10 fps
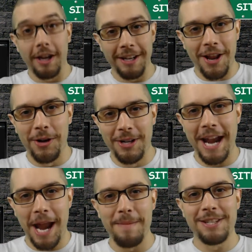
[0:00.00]
And, you know,
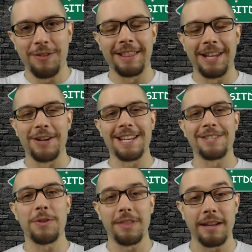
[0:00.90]
Jaime's right there. He says
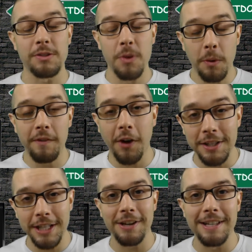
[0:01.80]
the whole thing is, we've heard
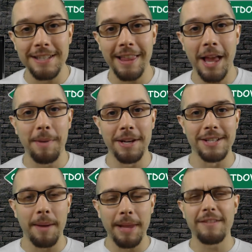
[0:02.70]
Tyrion say that a bunch of
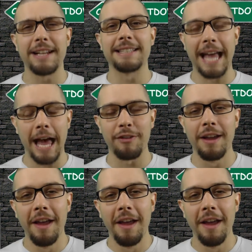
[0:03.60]
times. They have a nice laugh.